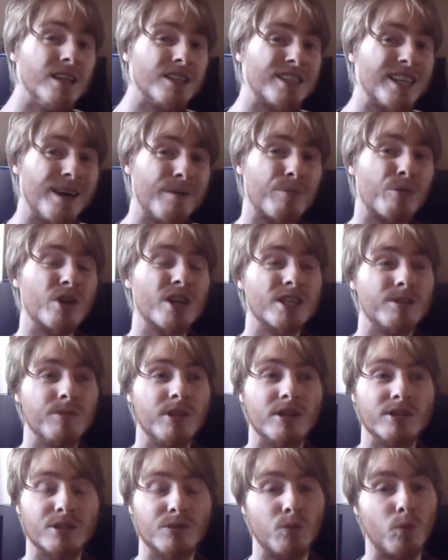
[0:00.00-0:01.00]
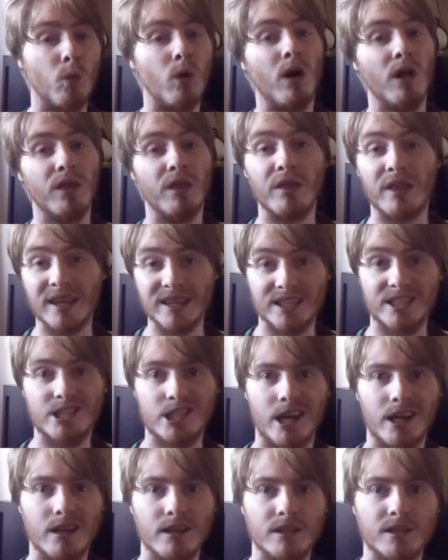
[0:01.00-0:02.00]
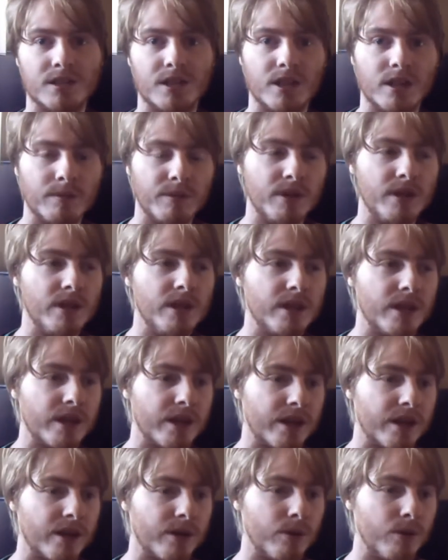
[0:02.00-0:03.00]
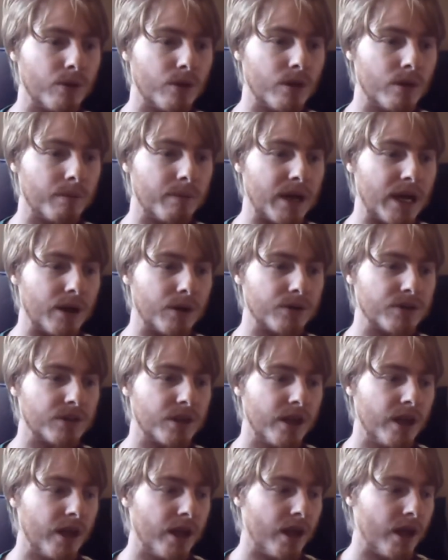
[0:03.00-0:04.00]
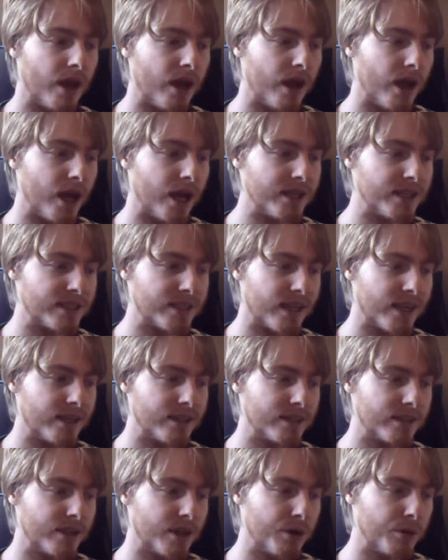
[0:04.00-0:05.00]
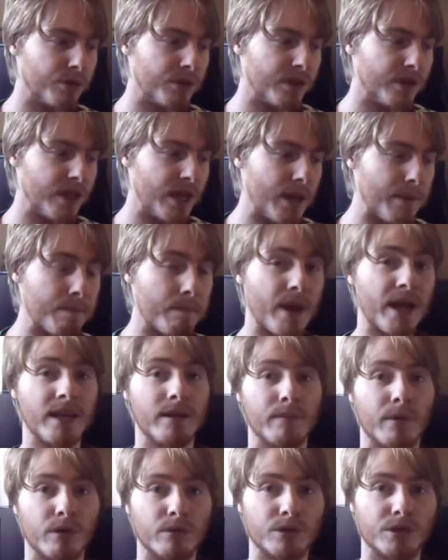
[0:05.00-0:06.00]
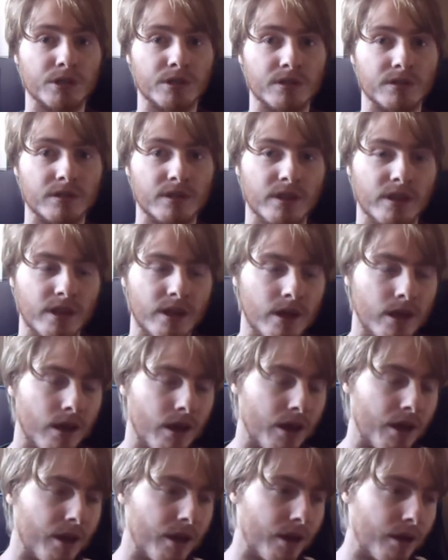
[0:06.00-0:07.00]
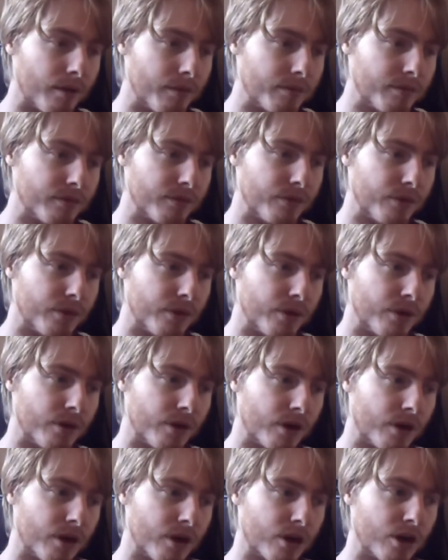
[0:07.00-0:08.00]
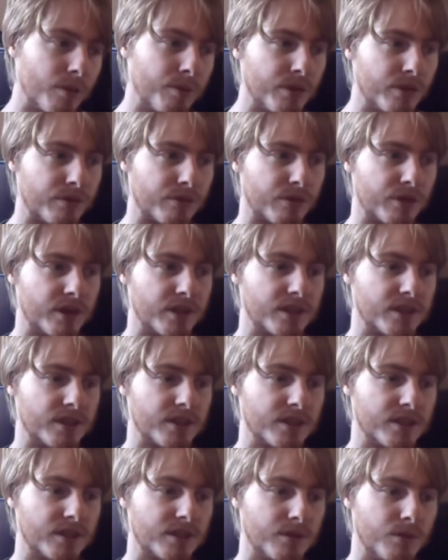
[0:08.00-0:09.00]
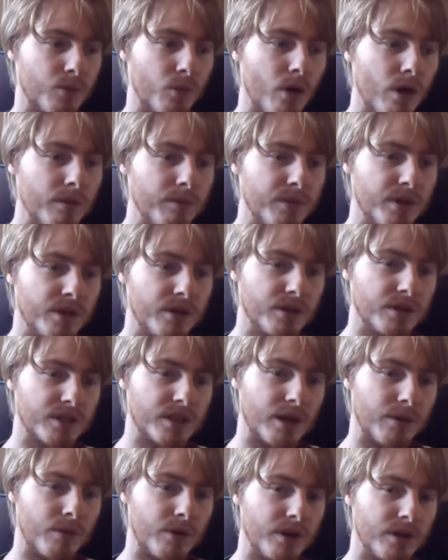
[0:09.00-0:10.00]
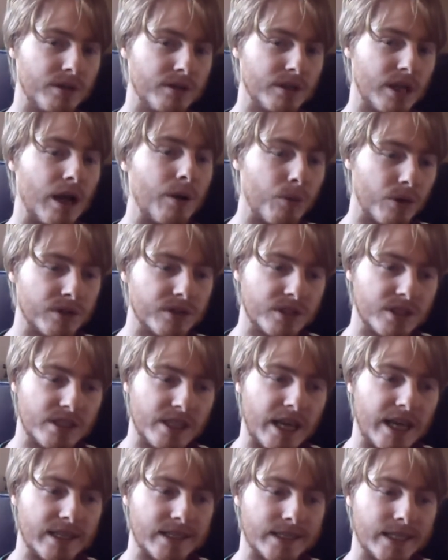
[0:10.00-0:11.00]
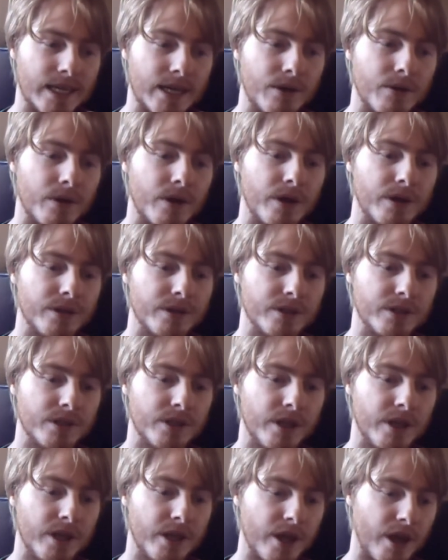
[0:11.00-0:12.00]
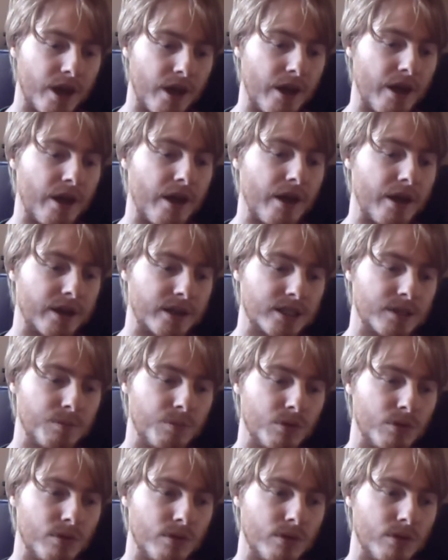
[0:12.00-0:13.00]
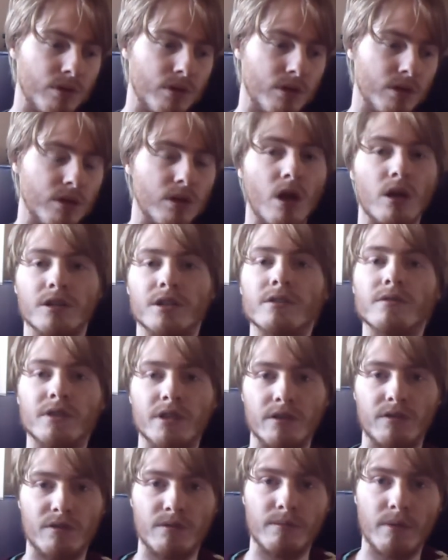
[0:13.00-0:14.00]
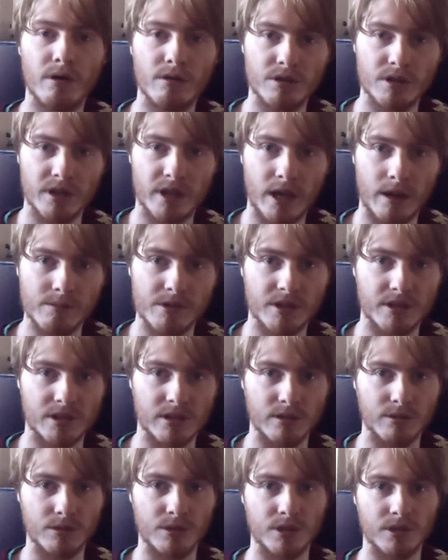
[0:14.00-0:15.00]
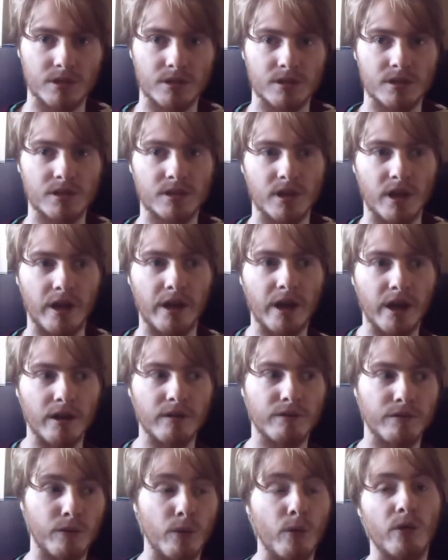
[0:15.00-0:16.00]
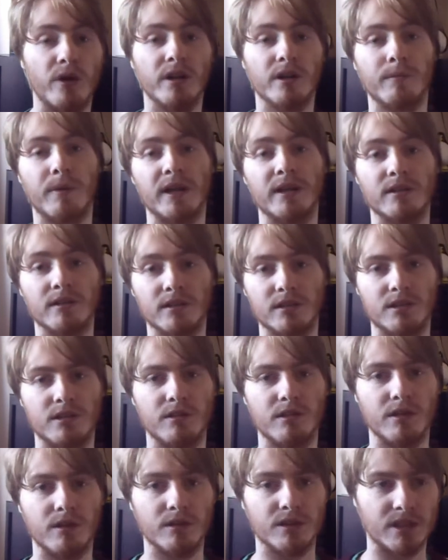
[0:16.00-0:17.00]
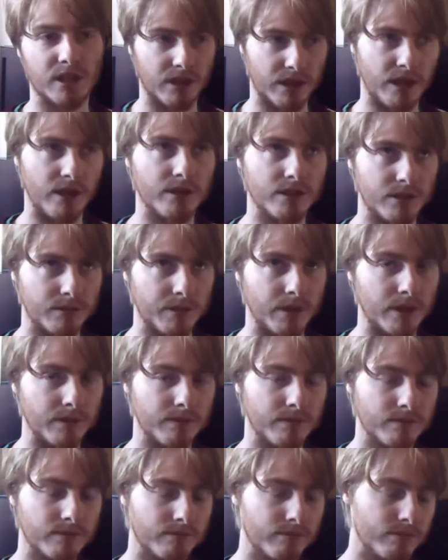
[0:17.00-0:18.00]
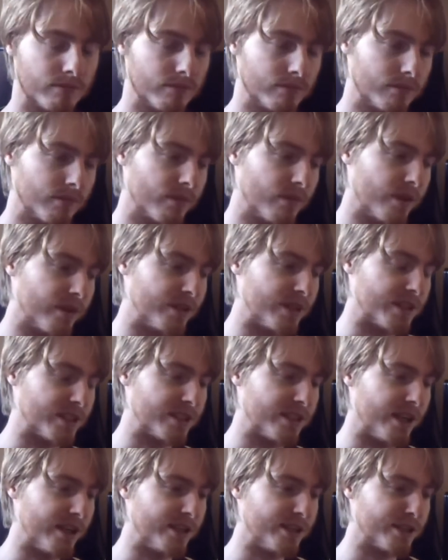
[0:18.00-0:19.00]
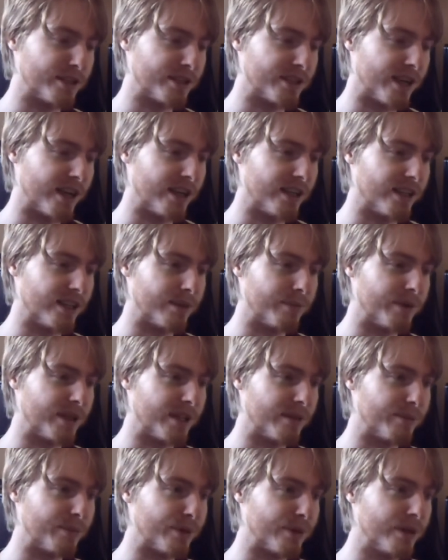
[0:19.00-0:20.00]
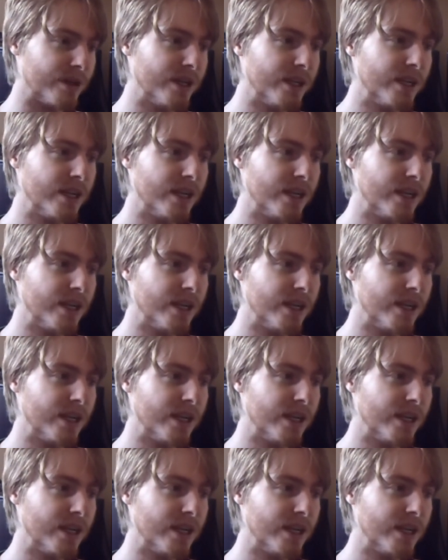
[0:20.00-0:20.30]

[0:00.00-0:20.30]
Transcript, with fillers: So that brings me on to what this channel is going to be uh, all about. Uh, I decided to go with the name ManyMotion um, for a couple of reasons. One, because I want I want to test out and uh, explore lots of different motion capture solutions uh, for independent studios, and I'll get onto my dissertation title in a minute. But